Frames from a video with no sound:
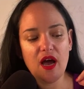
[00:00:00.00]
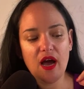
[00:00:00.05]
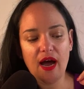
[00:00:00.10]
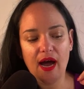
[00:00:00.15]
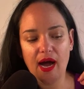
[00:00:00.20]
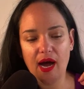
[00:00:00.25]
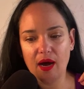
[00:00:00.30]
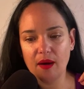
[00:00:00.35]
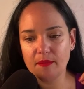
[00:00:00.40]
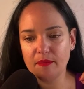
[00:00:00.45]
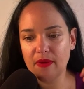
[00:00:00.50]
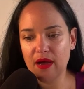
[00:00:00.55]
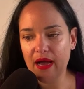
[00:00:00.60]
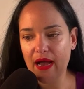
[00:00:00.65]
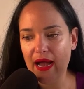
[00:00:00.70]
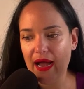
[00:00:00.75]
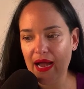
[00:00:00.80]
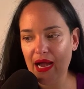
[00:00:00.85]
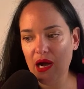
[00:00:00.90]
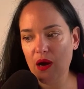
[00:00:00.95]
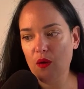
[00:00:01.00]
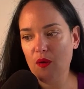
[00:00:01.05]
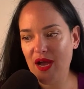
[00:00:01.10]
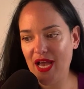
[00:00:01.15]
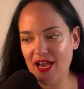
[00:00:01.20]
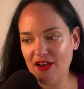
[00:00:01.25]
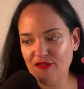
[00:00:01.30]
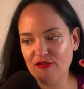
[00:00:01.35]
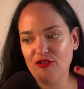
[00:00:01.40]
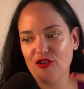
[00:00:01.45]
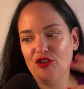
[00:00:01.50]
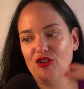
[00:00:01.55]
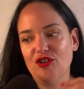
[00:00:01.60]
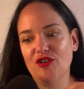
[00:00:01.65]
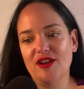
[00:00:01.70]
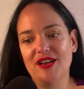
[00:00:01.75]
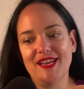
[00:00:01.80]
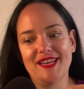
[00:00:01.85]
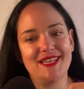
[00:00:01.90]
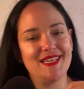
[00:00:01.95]

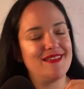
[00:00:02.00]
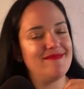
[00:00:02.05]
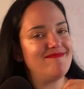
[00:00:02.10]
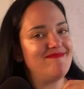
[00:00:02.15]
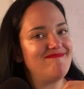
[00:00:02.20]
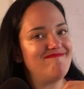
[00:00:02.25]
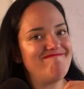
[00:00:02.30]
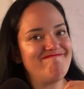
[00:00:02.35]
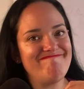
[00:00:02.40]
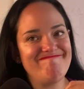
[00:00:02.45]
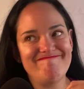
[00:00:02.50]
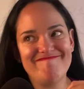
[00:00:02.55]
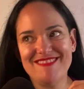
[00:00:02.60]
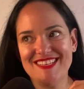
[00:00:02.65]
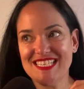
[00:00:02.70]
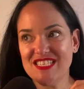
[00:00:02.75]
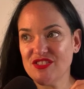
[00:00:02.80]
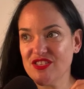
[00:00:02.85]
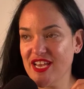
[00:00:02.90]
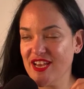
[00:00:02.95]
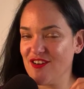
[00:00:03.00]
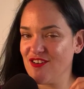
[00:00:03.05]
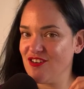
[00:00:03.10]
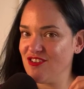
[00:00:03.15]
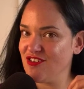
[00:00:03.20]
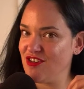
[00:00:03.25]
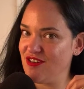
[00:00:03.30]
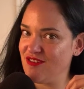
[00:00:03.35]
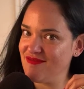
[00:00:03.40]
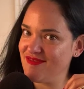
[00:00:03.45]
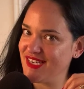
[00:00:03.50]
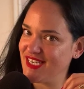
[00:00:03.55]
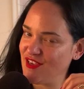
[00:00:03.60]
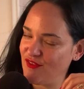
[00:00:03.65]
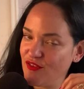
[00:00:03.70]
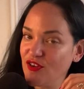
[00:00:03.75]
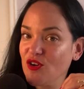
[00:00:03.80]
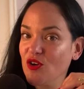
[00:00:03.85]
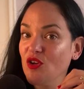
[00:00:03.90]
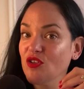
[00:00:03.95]
However, they are
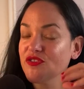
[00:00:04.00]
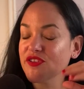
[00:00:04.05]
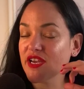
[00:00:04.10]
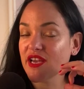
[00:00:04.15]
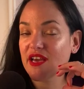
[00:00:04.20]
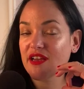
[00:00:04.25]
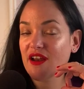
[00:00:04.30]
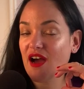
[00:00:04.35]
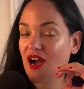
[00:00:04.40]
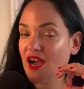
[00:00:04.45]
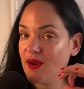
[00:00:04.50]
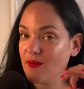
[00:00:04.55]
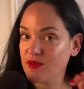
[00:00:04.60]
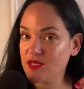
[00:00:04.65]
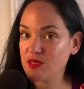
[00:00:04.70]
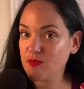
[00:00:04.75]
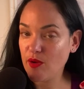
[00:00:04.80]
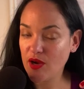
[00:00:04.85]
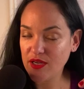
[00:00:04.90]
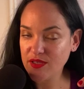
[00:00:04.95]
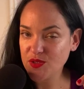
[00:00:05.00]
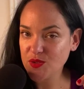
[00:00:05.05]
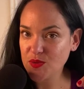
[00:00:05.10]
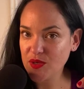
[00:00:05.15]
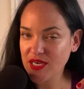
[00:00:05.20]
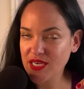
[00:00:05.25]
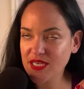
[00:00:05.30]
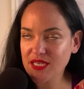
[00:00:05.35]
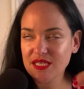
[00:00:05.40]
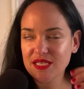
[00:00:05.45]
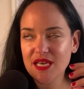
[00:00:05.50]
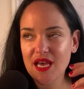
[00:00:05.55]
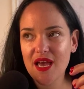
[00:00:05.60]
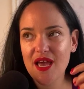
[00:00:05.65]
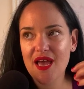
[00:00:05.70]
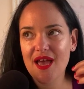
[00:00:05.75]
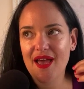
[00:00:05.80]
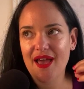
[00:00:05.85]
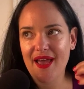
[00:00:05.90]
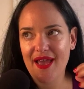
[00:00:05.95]
difficult to get high response rates,
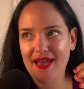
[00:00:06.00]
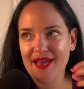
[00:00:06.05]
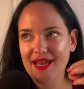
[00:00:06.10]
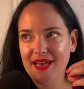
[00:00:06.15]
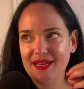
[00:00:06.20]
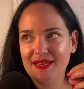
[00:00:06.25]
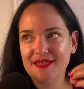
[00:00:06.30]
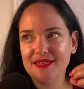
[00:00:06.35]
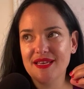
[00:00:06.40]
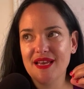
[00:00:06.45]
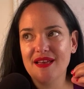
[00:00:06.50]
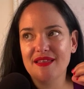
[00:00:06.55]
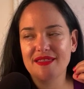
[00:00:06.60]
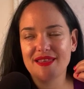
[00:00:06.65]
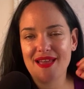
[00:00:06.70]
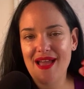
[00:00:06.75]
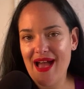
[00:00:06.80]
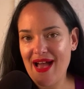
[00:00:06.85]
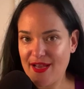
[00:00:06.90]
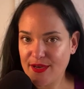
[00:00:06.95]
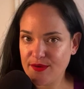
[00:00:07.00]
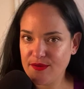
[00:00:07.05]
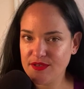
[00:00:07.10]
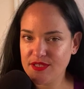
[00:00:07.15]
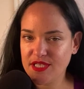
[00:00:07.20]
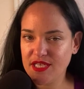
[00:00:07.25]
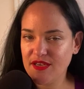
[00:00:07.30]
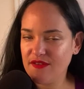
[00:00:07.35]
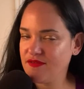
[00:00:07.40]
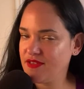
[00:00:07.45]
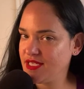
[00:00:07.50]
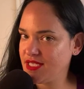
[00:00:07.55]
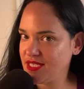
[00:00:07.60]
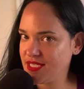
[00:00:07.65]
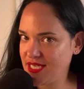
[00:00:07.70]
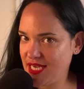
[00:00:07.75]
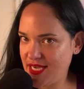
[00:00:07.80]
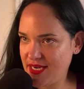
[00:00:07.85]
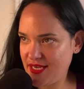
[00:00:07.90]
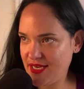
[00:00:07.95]
and the accuracy of this
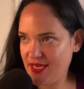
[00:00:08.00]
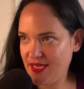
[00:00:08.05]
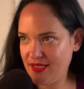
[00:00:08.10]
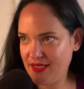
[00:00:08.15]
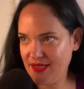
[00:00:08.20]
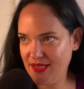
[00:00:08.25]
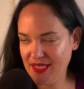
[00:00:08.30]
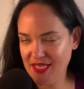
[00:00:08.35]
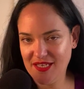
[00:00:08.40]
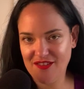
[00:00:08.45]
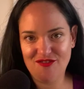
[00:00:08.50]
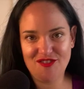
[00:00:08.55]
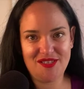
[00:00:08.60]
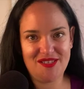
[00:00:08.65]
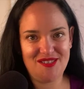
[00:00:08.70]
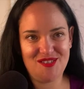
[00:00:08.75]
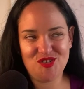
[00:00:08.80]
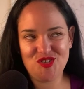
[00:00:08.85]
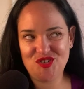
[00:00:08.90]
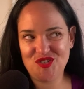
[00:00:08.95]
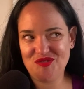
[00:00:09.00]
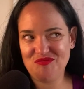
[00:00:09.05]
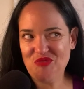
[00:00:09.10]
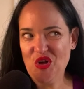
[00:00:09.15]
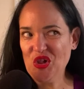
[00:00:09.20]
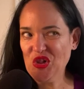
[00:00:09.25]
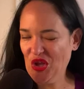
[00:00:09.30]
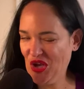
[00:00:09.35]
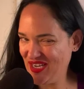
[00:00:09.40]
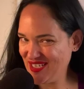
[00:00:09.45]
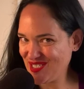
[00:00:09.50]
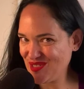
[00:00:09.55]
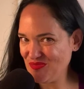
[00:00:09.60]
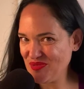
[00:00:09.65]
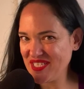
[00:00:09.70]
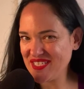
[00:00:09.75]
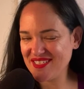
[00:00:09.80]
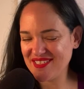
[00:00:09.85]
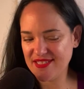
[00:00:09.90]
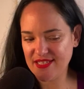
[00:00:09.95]
data leaves a lot to
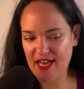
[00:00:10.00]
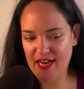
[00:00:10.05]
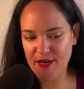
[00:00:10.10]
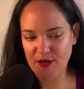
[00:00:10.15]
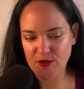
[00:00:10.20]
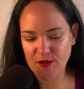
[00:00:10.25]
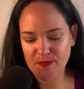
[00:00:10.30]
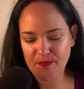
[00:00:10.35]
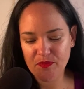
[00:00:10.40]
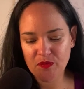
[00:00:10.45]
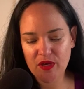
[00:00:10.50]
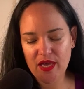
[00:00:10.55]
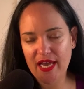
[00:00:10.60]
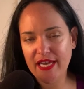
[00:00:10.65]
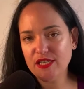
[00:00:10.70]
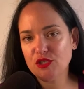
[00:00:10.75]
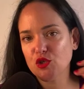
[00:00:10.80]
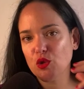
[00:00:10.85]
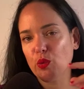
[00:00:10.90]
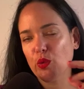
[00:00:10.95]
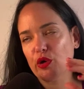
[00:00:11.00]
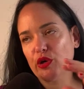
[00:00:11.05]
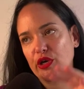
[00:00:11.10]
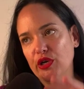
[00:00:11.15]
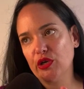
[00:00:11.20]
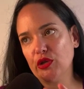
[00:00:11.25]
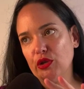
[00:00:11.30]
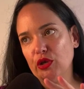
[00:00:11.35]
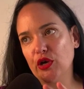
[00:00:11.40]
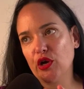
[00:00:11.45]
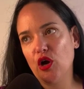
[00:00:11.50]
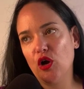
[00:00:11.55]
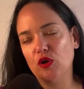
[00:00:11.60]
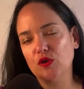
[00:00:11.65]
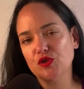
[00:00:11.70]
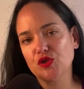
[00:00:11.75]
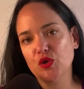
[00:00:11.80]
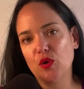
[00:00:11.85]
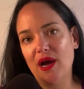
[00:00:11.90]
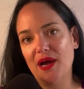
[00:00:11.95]
be desired. Okay, so we're going to look
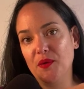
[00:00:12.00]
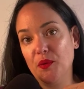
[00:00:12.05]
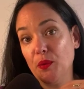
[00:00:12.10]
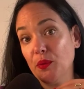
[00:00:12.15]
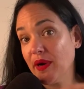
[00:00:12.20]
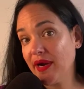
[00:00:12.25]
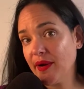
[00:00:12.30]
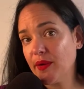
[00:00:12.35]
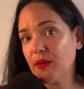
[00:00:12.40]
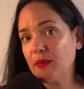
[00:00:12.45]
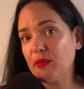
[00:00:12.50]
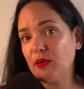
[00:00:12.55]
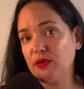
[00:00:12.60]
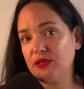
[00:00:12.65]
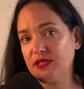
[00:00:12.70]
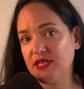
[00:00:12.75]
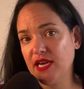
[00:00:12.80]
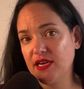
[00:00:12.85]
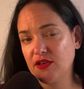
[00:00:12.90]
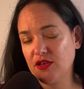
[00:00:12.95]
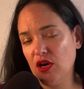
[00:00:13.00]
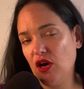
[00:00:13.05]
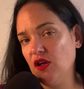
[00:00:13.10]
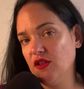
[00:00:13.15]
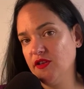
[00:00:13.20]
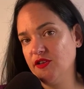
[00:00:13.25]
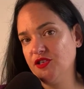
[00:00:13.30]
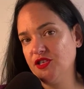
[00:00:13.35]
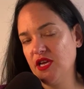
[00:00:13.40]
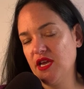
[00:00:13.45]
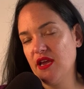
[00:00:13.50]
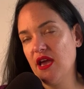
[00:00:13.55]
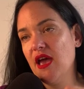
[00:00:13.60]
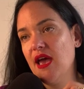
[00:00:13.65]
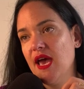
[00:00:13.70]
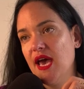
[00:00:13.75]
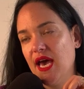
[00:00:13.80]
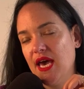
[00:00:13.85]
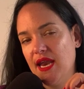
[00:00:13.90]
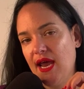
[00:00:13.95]
also at wearable technology
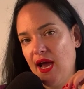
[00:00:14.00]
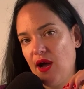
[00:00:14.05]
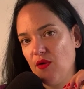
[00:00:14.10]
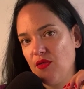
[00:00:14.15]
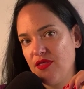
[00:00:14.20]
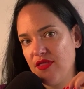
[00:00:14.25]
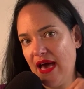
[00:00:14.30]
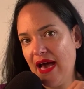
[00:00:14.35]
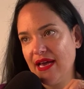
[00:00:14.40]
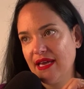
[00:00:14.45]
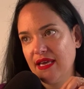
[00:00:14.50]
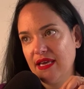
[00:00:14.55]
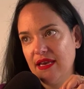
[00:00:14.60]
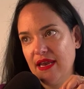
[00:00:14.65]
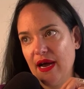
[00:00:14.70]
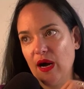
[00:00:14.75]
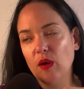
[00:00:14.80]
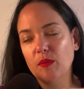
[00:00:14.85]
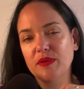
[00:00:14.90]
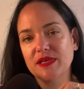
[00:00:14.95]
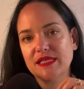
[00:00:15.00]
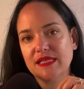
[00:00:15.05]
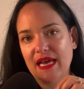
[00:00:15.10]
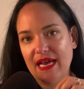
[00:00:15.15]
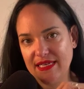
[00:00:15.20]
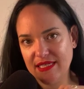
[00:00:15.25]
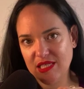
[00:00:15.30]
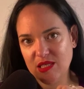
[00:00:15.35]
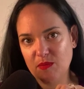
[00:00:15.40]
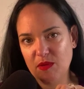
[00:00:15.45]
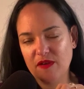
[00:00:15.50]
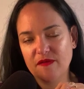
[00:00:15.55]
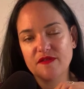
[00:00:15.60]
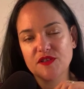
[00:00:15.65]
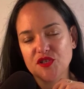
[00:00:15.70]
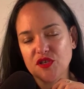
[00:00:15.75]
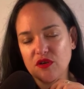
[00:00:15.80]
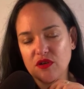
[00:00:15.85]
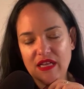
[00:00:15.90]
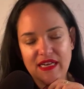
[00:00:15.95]
and how that can help us estimate
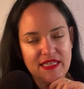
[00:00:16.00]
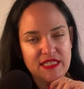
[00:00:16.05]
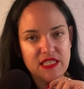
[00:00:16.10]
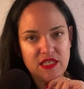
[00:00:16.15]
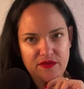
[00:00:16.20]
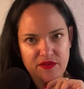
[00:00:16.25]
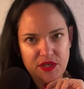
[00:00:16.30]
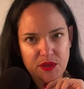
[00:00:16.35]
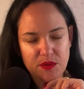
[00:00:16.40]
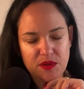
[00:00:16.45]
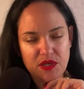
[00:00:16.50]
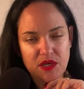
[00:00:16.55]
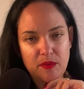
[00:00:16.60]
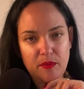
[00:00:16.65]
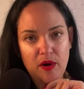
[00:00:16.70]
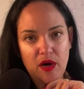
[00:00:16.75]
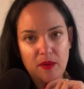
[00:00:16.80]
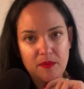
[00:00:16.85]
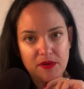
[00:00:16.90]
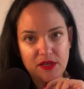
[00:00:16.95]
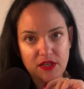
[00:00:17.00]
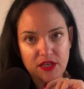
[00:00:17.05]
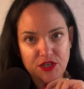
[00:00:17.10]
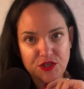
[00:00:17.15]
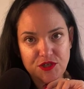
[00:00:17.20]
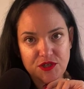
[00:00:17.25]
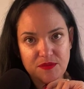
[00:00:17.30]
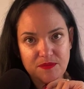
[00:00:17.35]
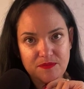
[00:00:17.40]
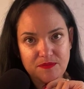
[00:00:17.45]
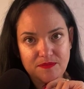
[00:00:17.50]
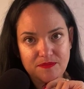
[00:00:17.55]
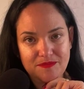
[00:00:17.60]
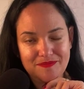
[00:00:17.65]
physical activity within a population.